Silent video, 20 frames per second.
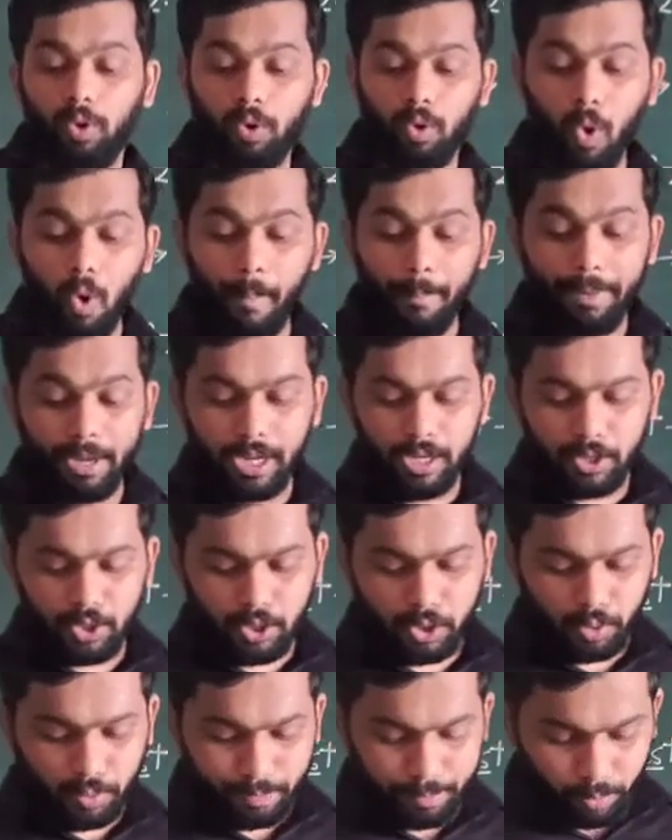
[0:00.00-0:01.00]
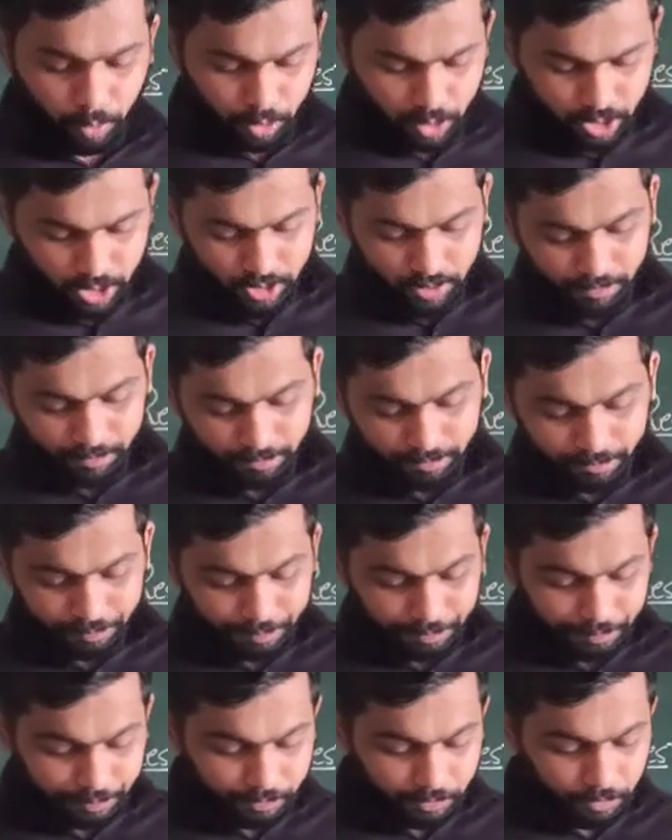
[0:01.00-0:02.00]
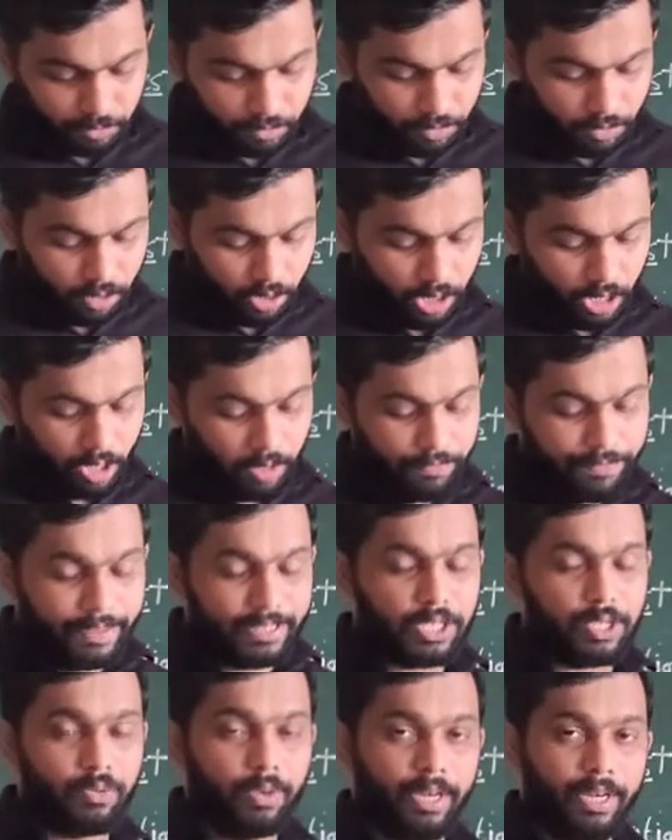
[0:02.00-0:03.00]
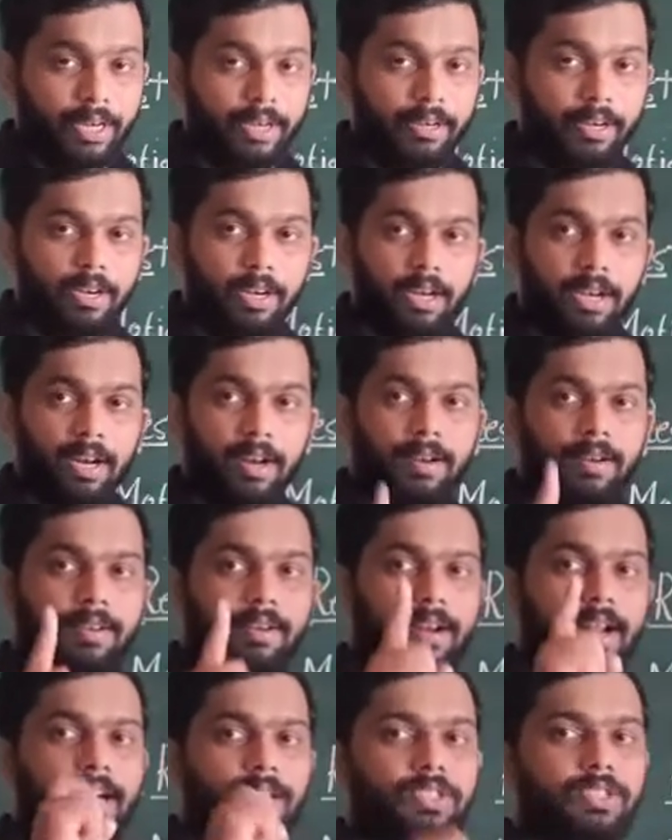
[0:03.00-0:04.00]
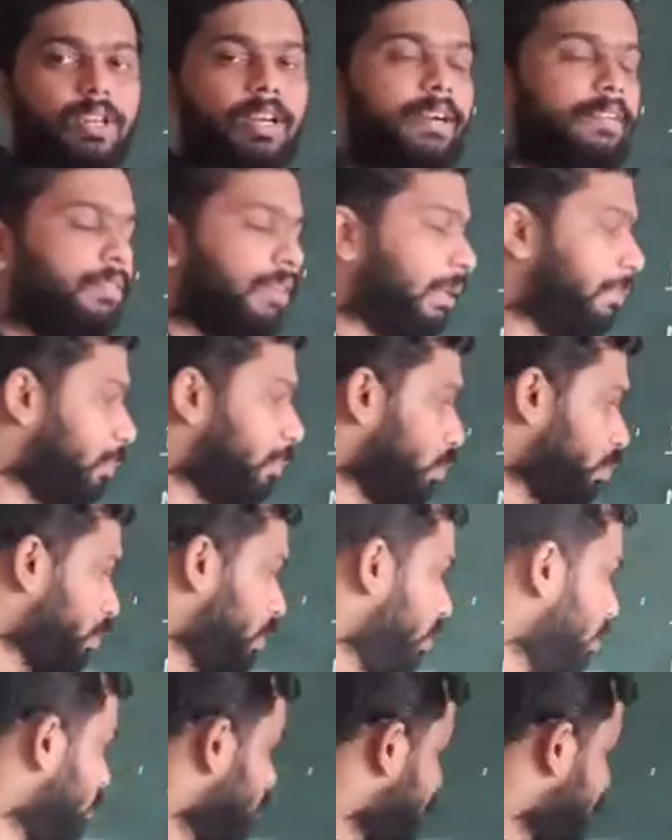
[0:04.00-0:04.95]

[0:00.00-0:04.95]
combination of motion. First one, translatory motion.